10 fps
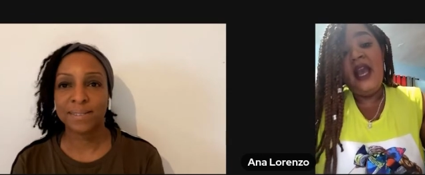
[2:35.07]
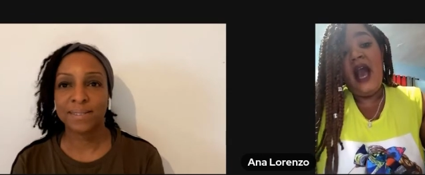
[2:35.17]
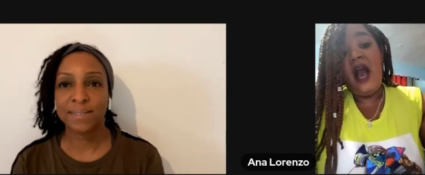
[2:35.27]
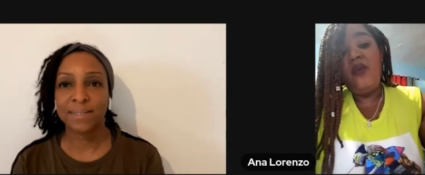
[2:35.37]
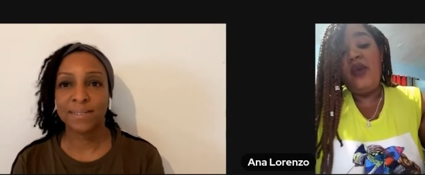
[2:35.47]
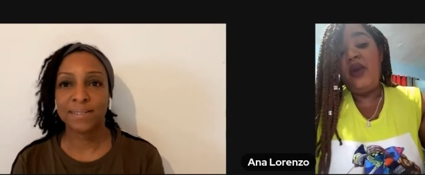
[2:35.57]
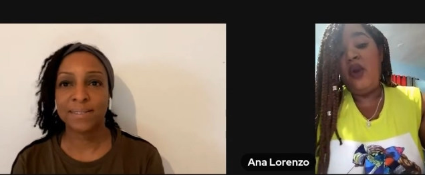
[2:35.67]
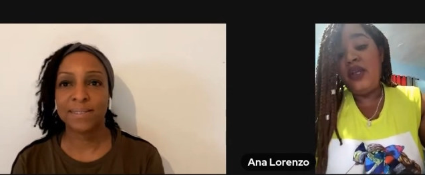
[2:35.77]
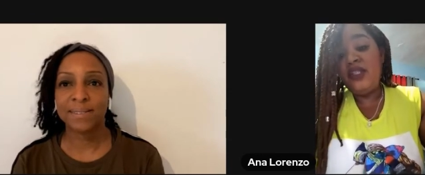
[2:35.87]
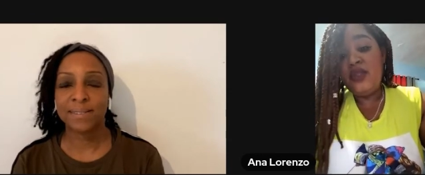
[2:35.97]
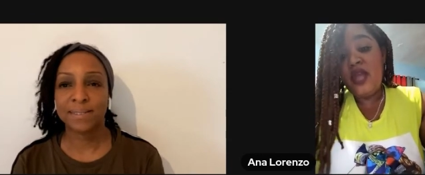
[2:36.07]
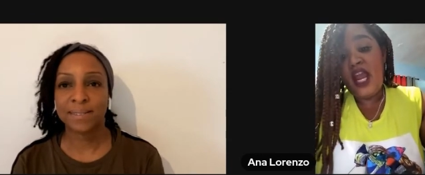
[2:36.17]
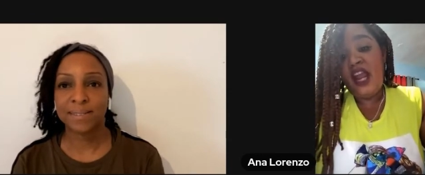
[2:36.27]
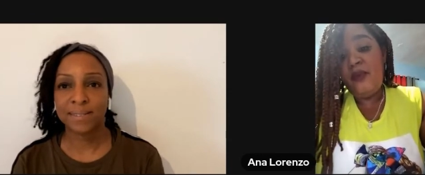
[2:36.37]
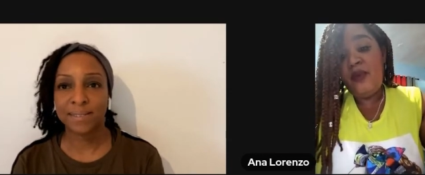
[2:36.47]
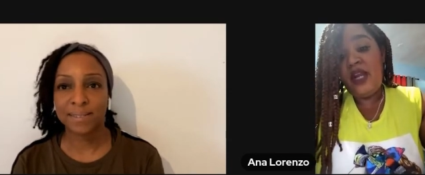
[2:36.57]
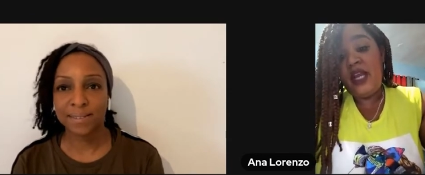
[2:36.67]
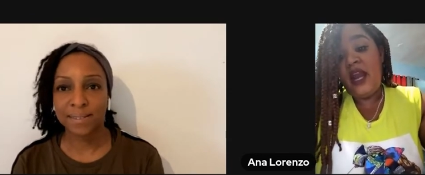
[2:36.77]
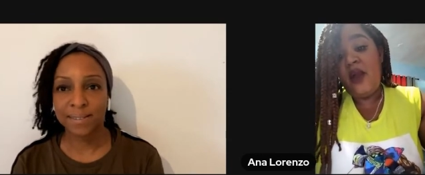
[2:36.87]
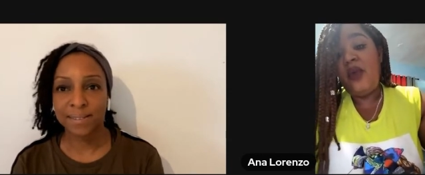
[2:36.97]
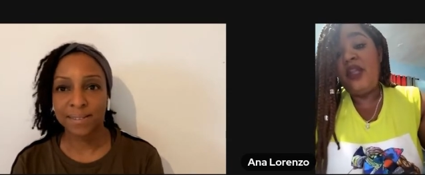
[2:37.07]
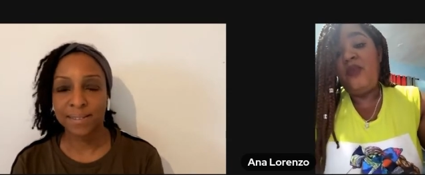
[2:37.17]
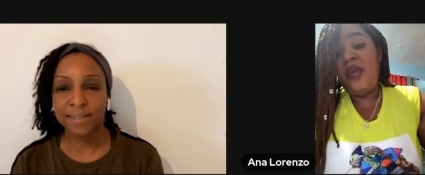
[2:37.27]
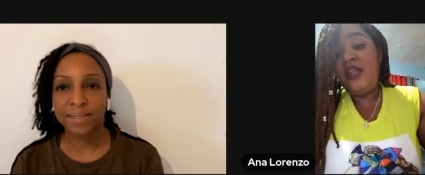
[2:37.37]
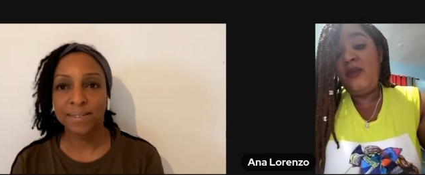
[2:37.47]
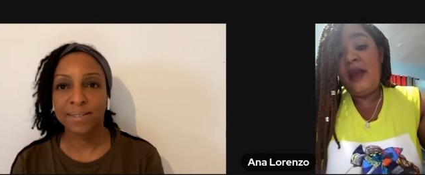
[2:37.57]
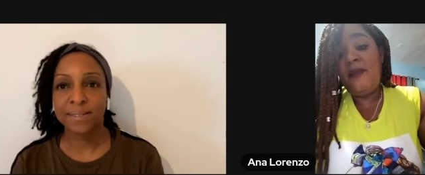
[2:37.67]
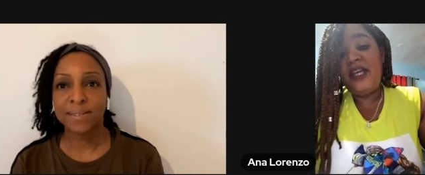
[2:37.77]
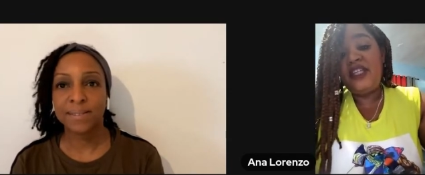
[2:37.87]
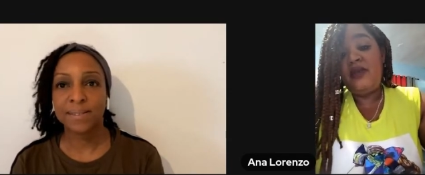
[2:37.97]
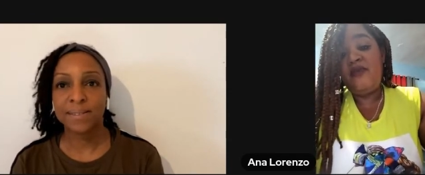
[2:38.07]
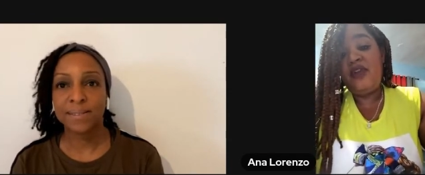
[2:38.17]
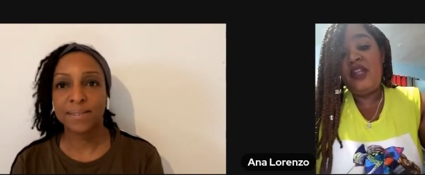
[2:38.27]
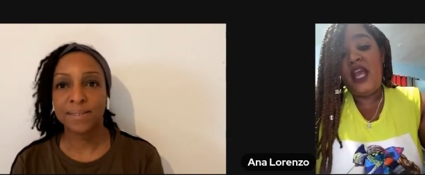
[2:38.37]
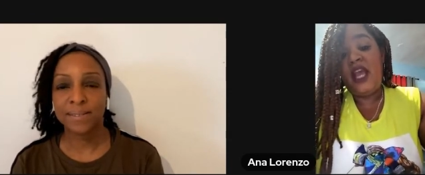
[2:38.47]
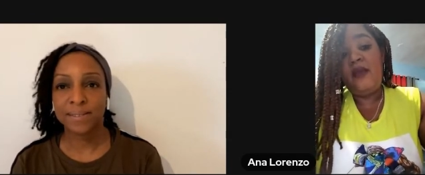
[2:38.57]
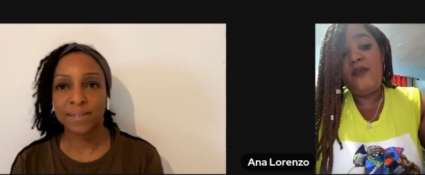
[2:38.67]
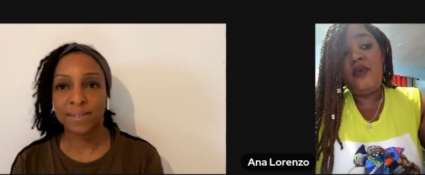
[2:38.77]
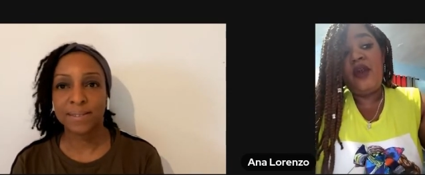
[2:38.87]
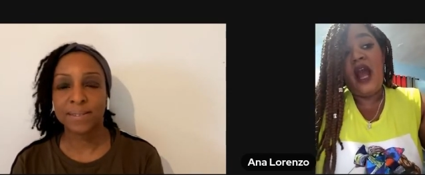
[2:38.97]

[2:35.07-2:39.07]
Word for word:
Speaker 1: I will go into the airport and I will meet my patient from the airport.